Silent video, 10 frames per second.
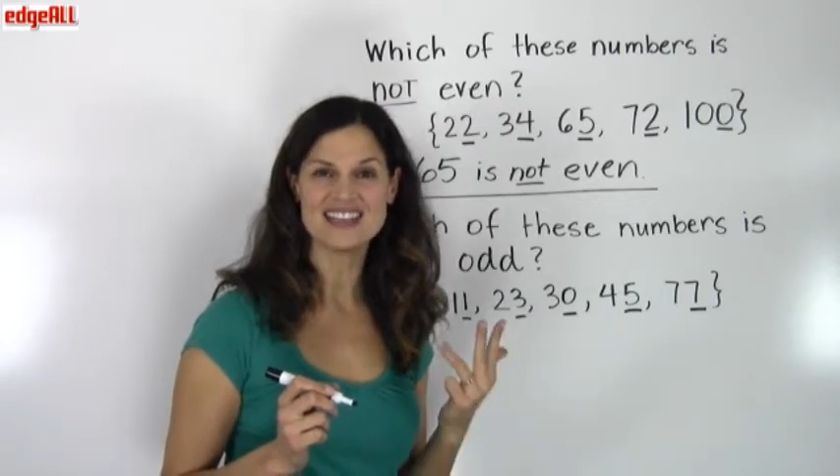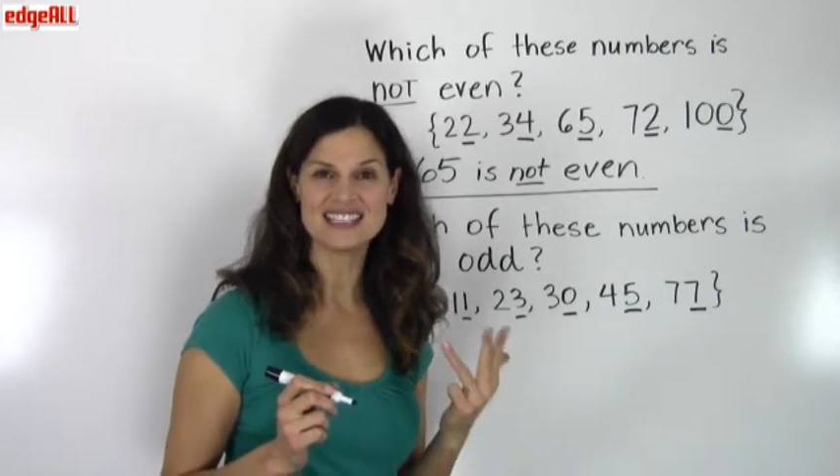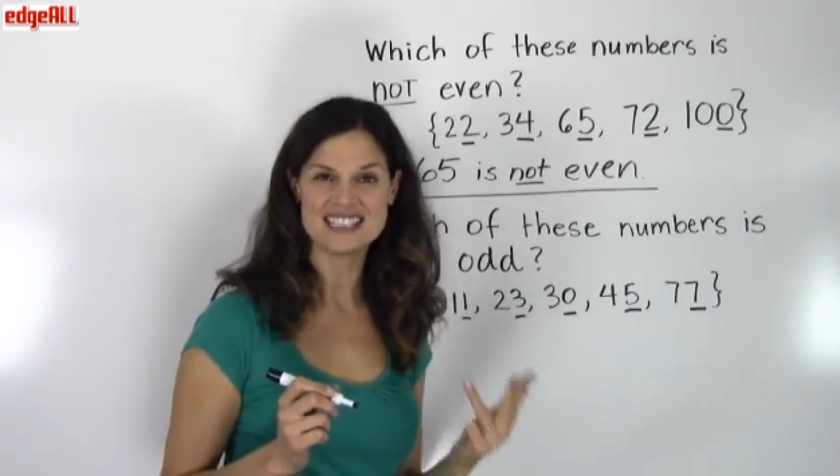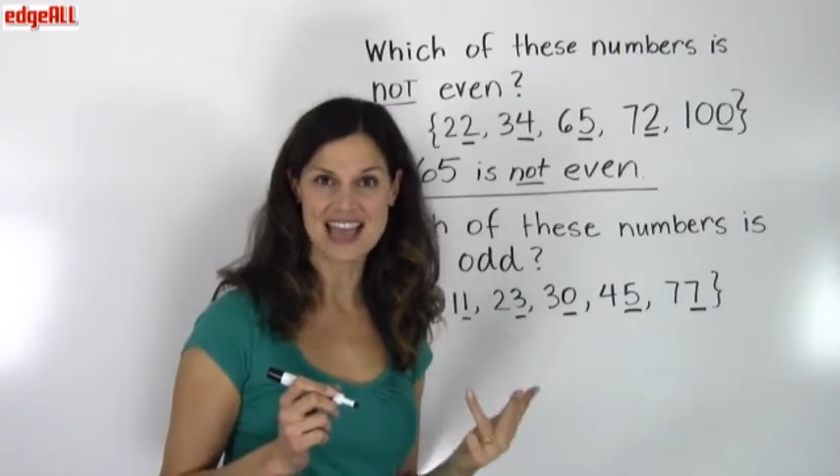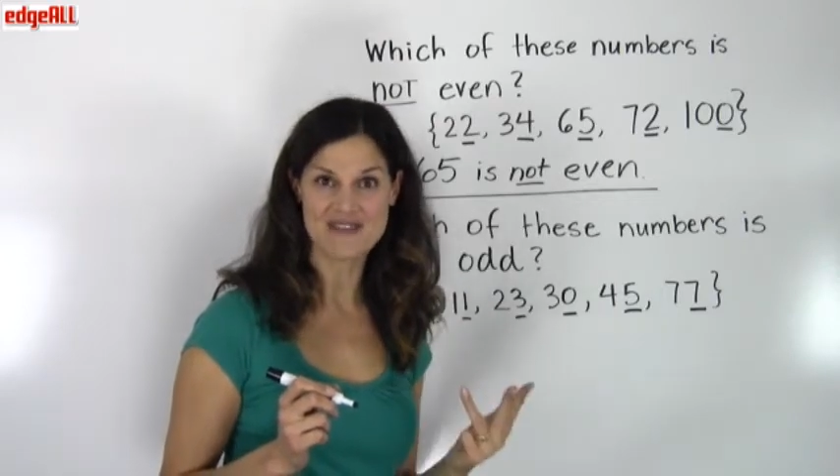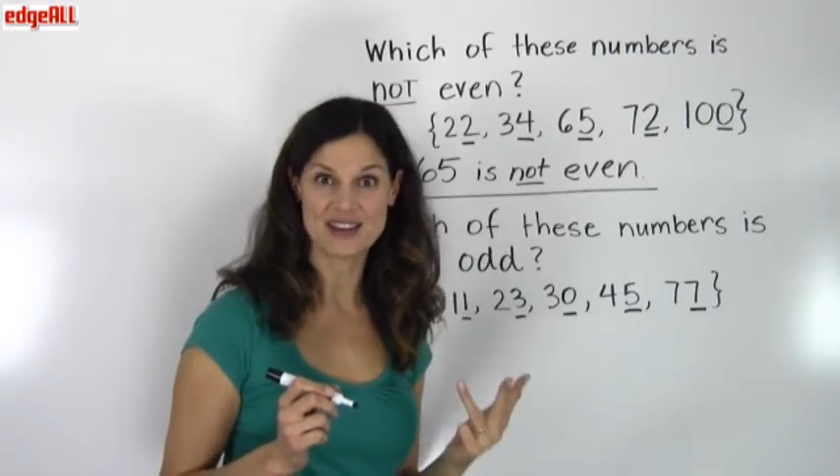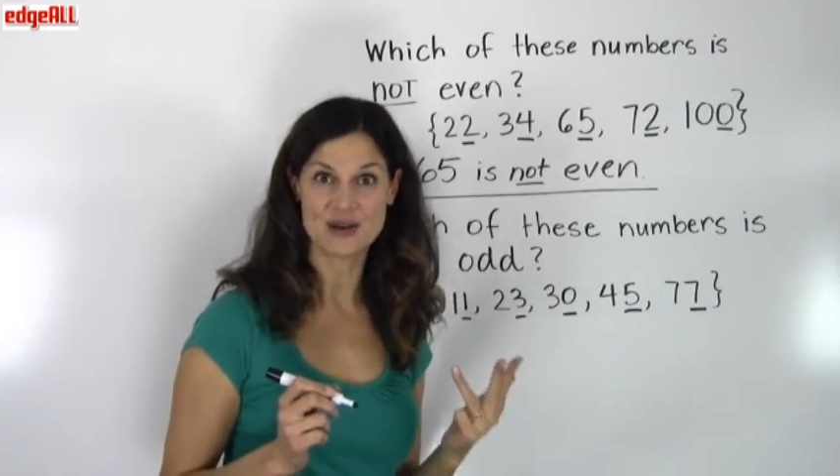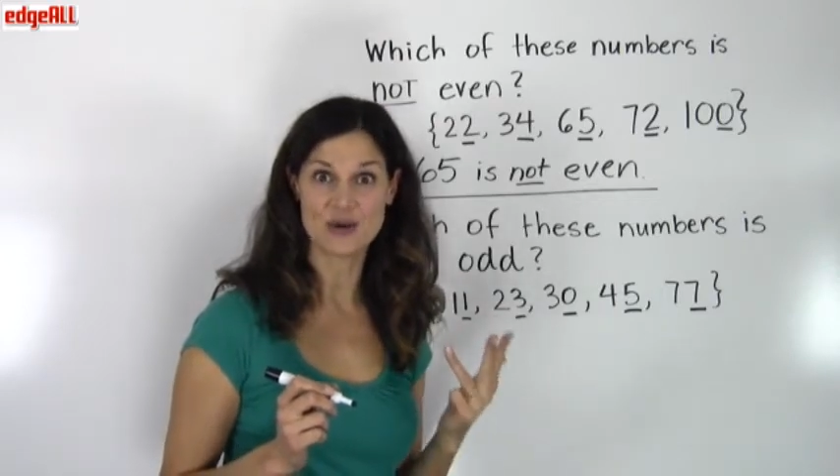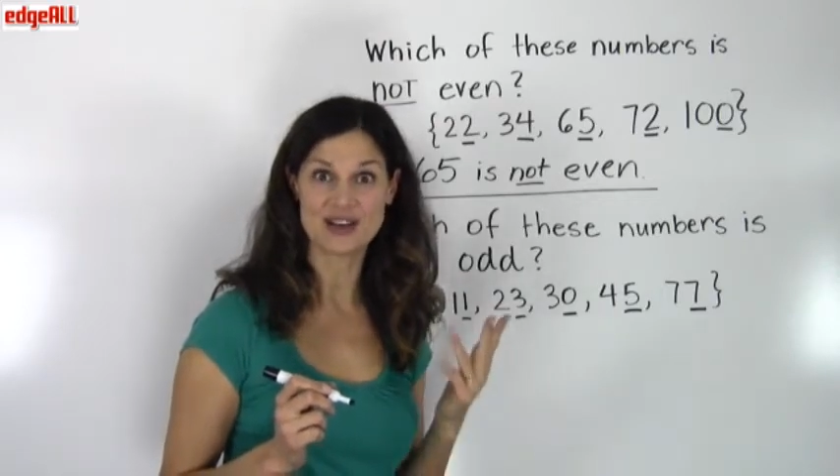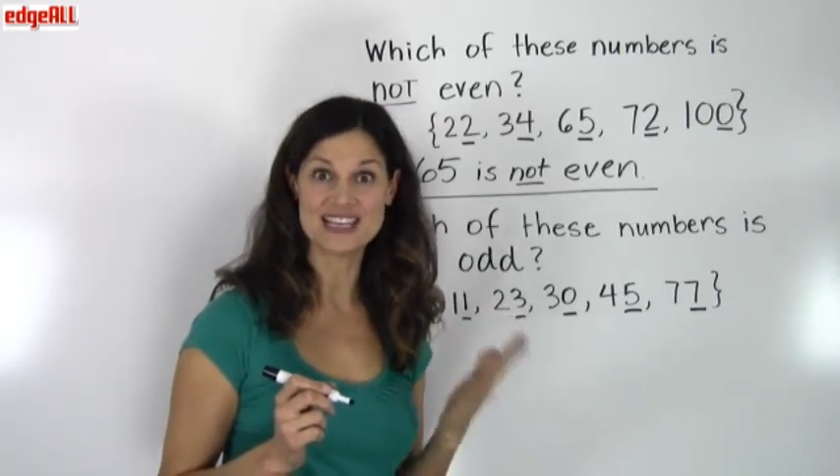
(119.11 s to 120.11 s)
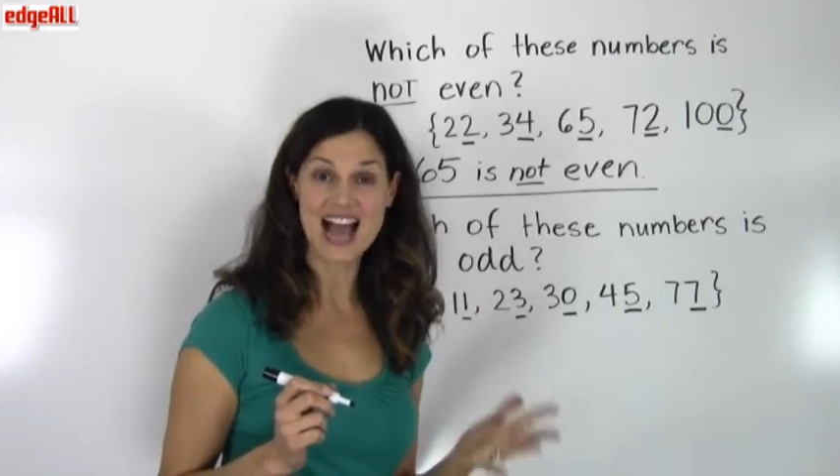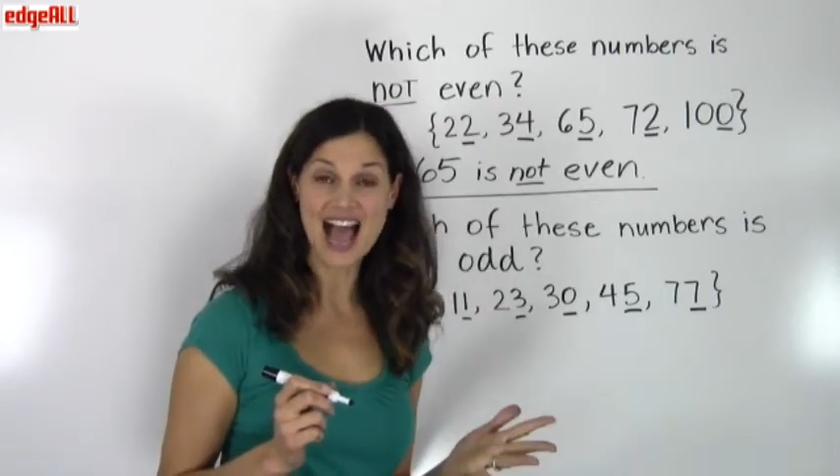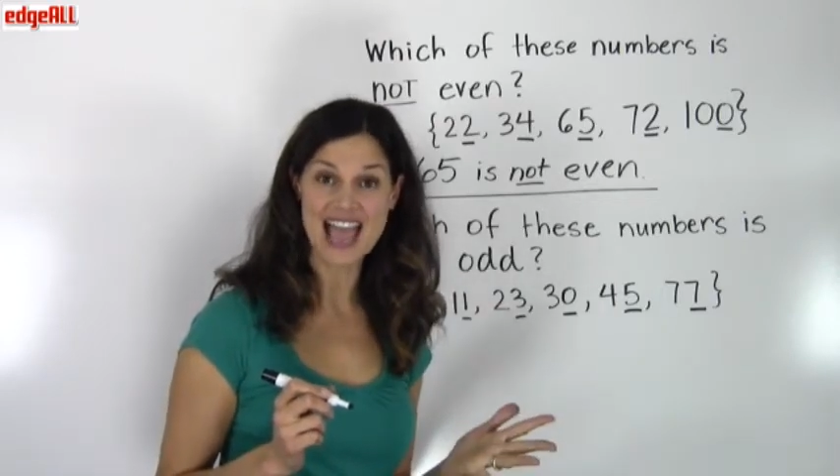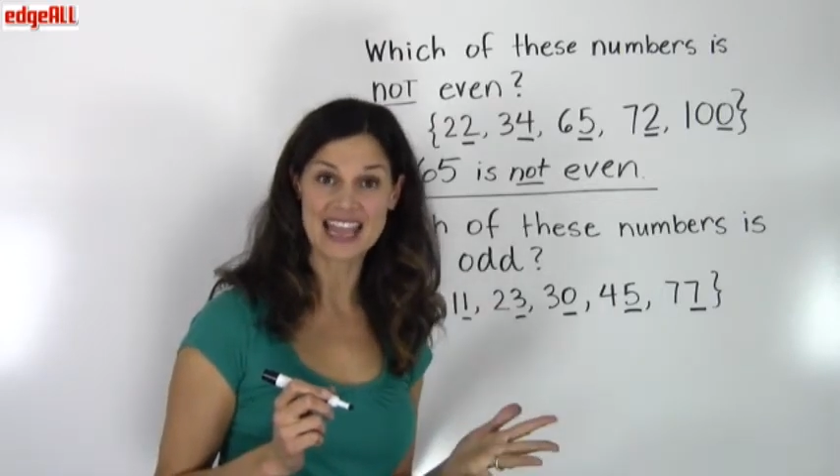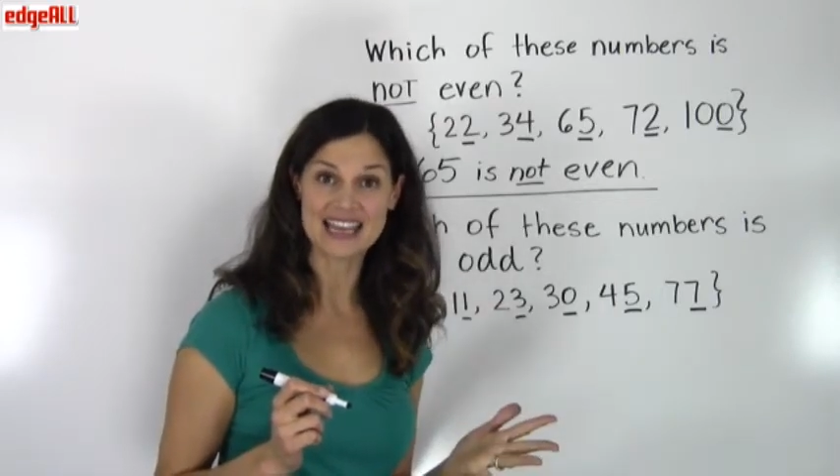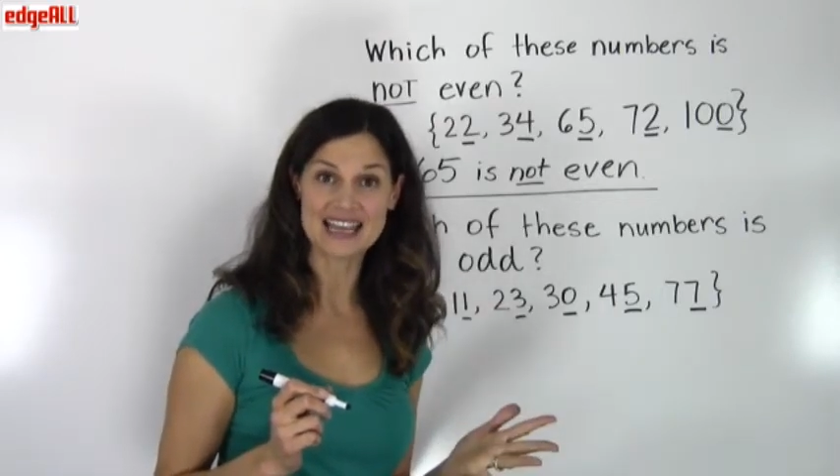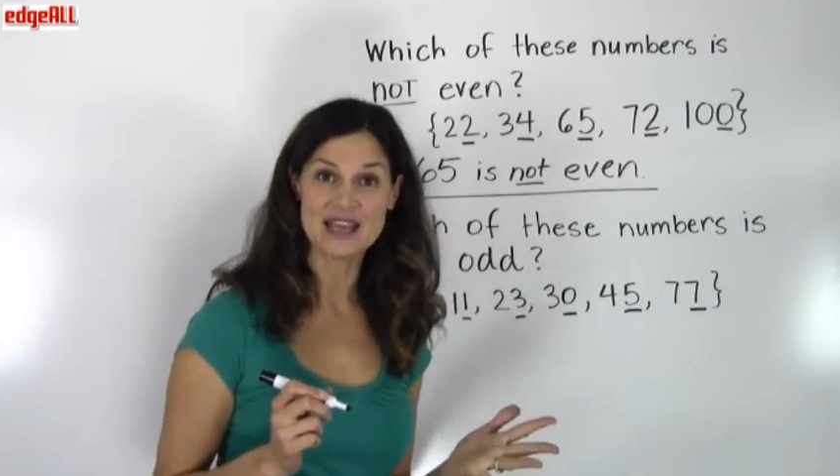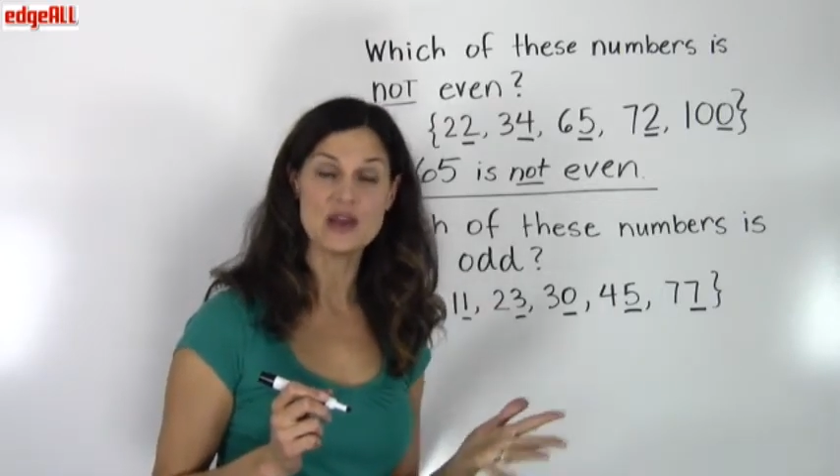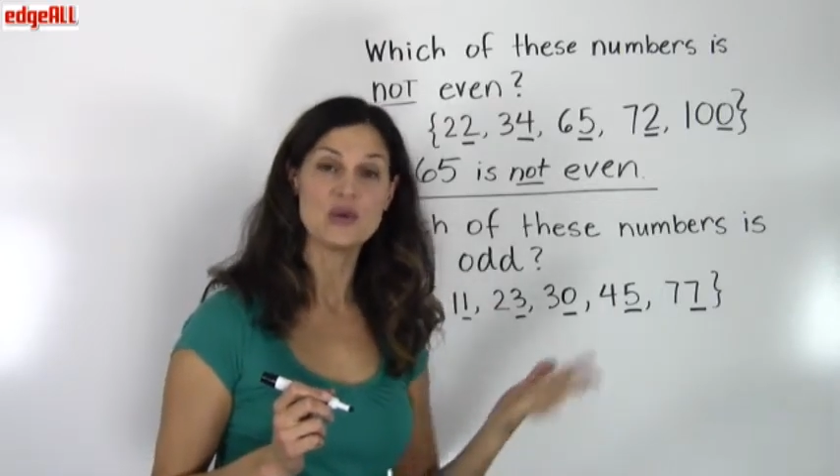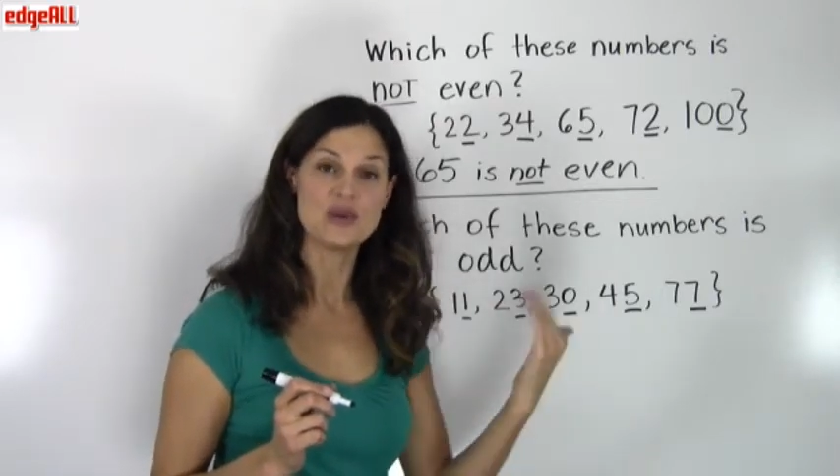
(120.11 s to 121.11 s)
7, or 9,
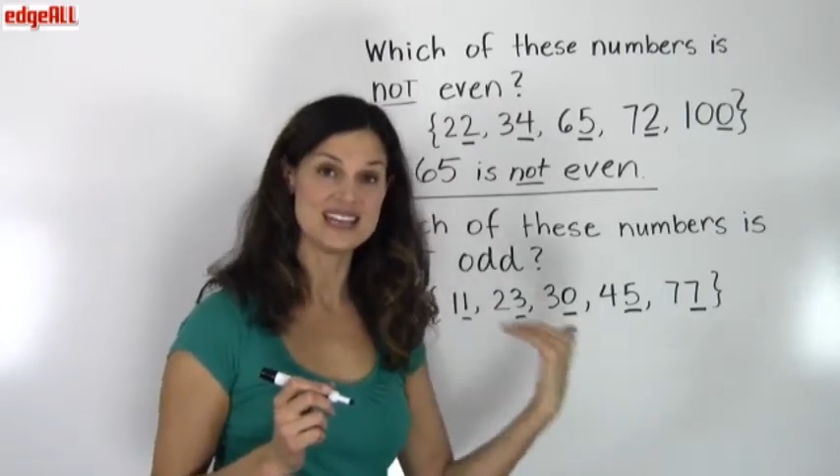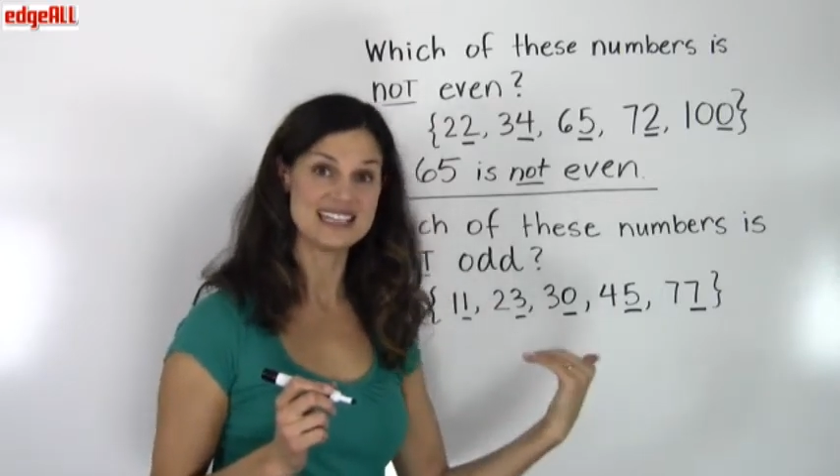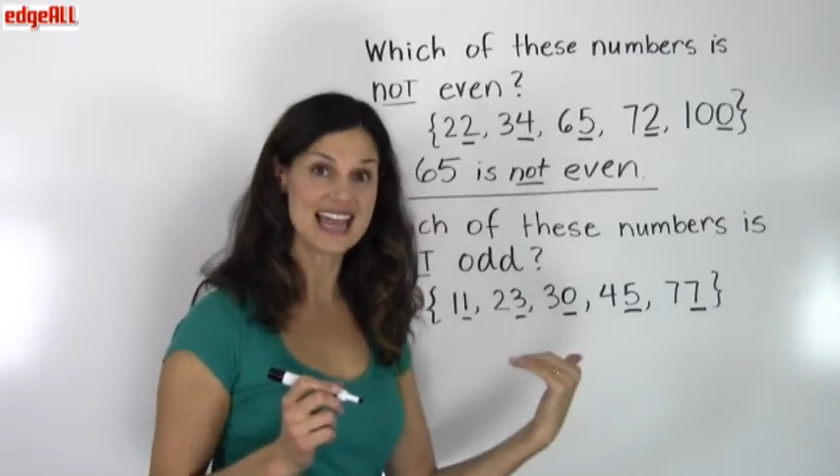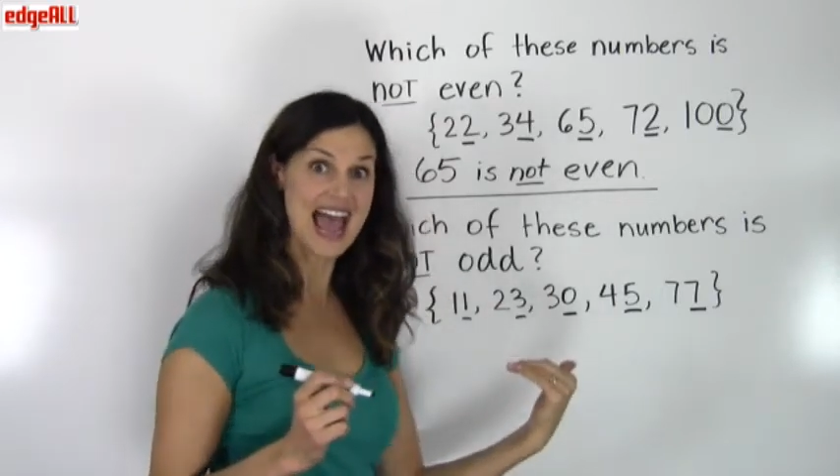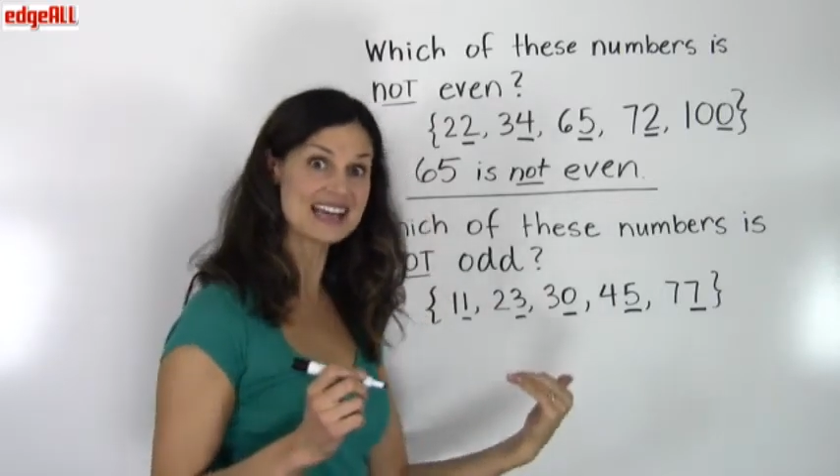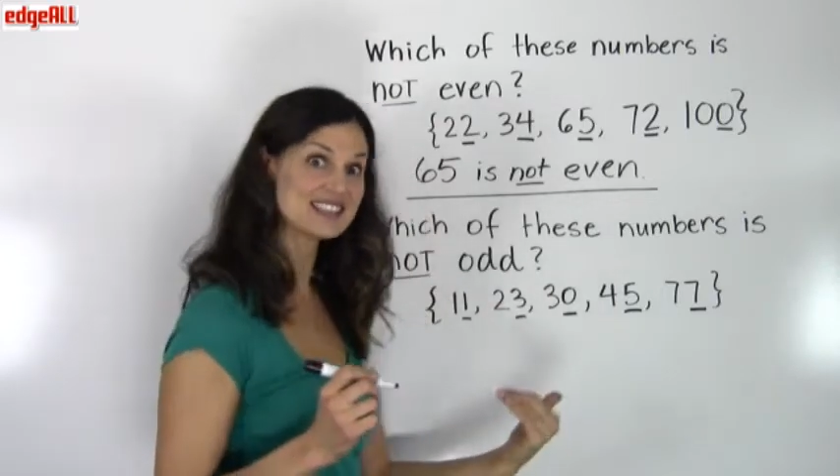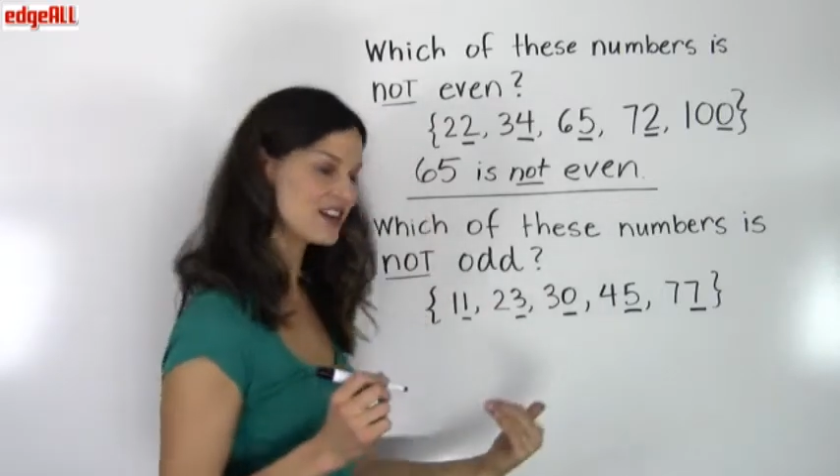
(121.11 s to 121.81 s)
we need to ask